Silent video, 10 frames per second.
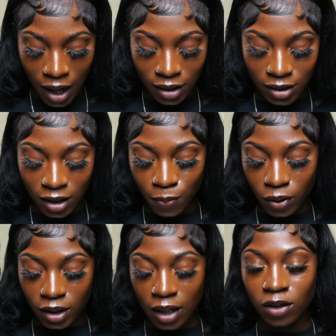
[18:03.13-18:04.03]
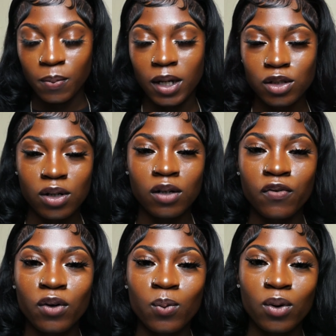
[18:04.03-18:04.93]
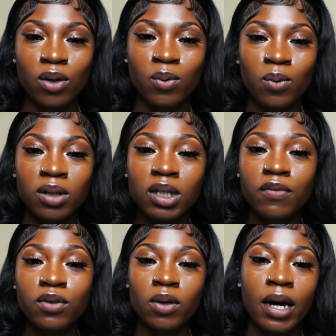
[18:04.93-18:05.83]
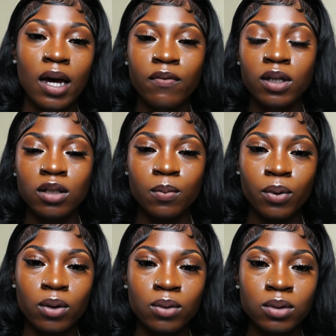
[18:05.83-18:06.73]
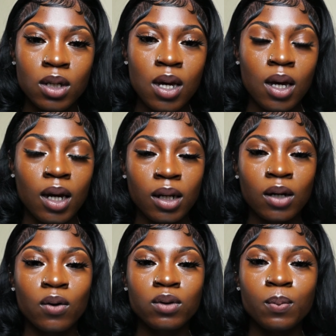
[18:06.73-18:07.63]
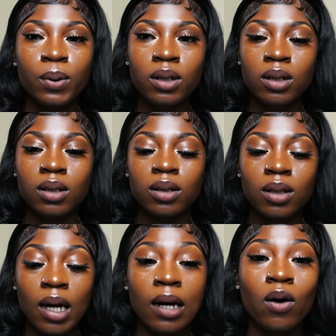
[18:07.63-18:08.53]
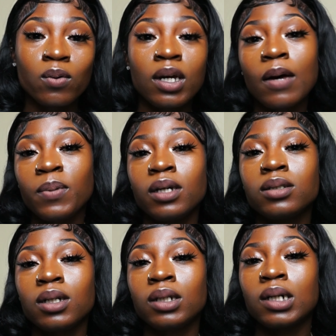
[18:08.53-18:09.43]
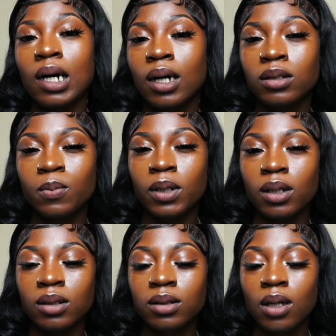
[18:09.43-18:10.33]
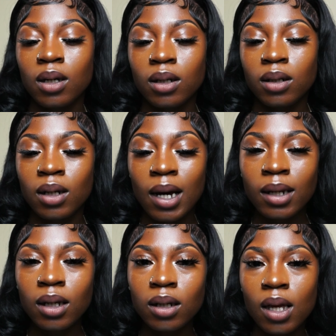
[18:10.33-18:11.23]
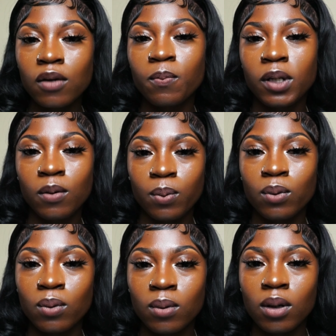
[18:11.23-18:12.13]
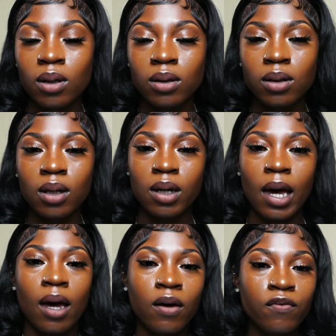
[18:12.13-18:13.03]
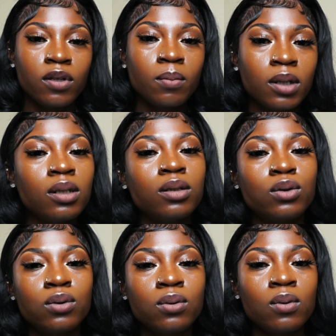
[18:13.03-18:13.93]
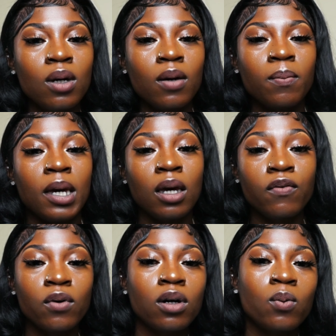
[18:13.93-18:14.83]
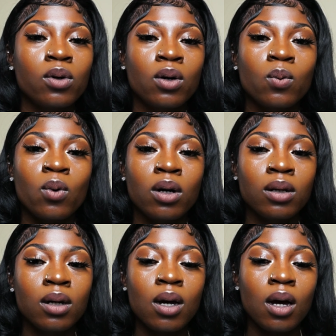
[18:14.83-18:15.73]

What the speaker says: I did put down the paid training for one-on-one, even though I have it in the pros, and I only have placed it in cons because not a lot of people have the money to pay for a one-on-one.